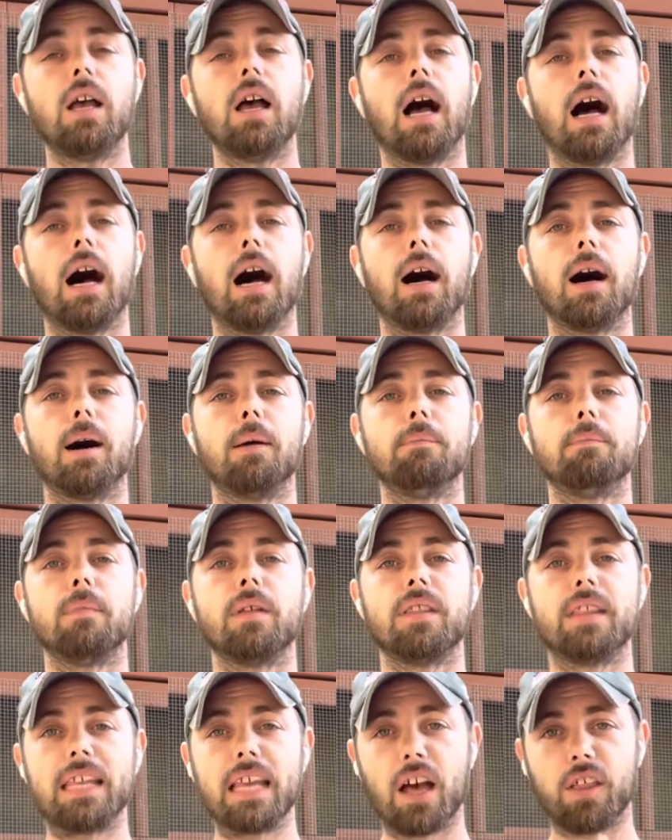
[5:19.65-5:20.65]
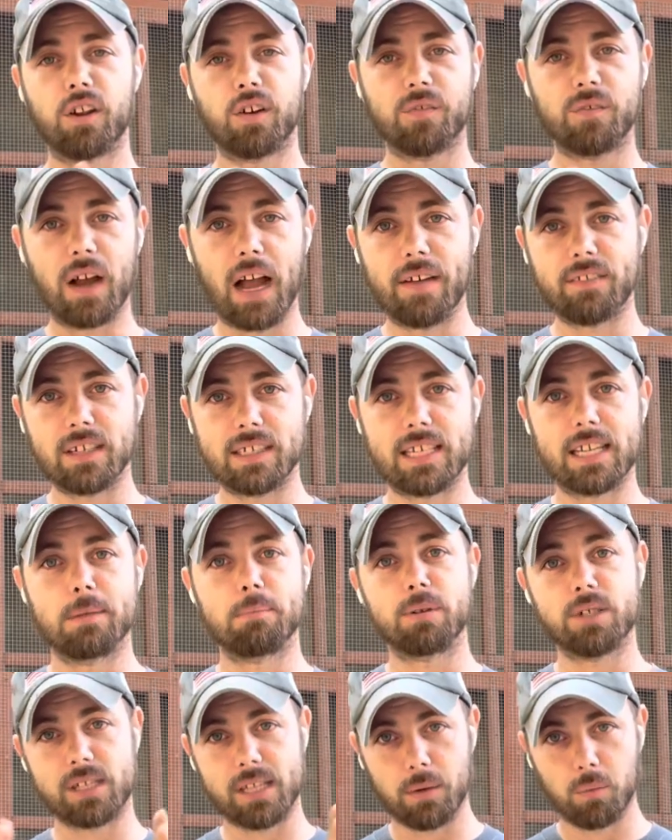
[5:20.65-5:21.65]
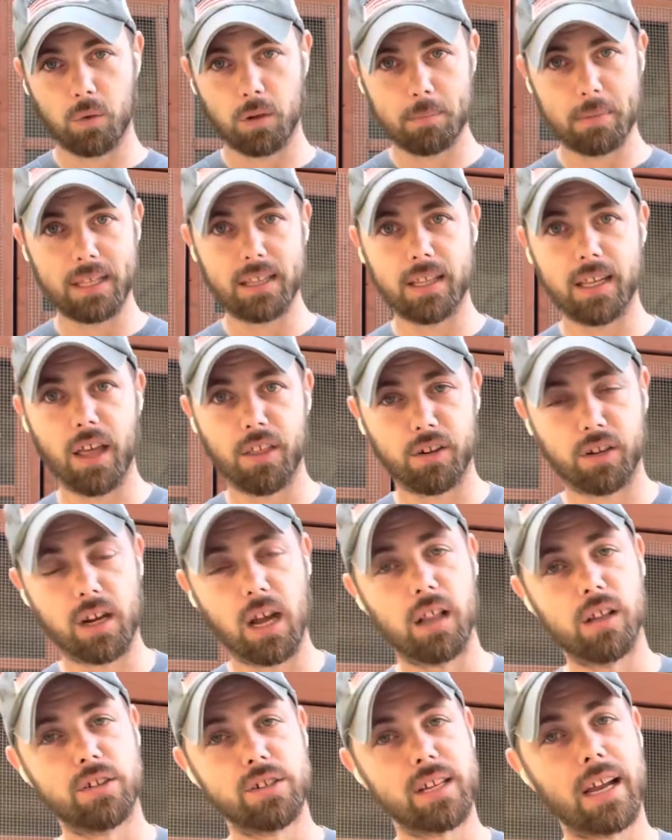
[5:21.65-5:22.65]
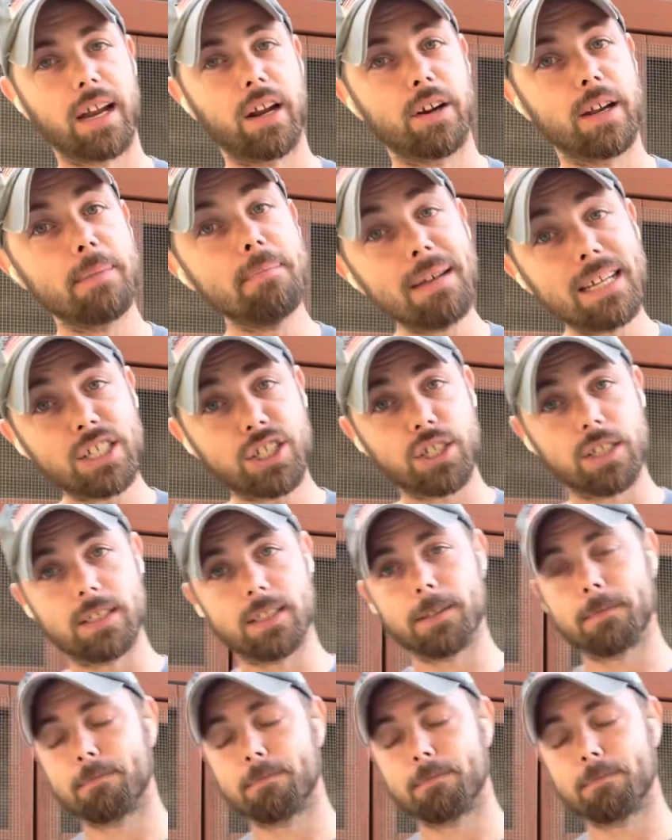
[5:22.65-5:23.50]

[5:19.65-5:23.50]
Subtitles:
The other 5 to 10% would be the other colors I already mentioned.